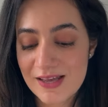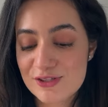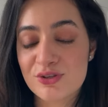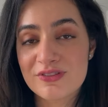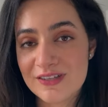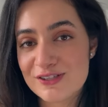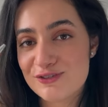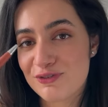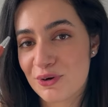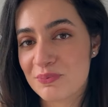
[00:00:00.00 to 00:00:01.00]
So this
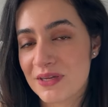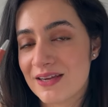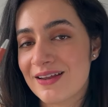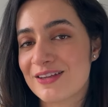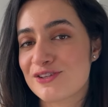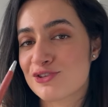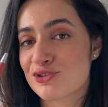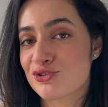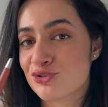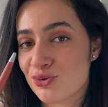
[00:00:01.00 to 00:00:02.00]
for me is
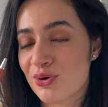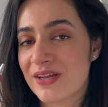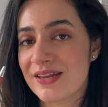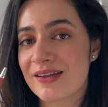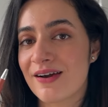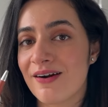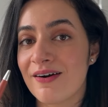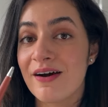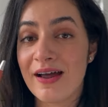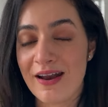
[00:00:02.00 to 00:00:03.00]
truly
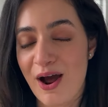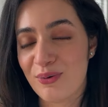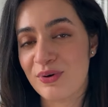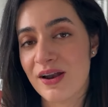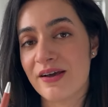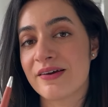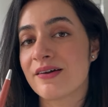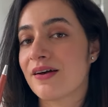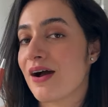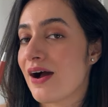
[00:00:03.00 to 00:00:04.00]
an outlier.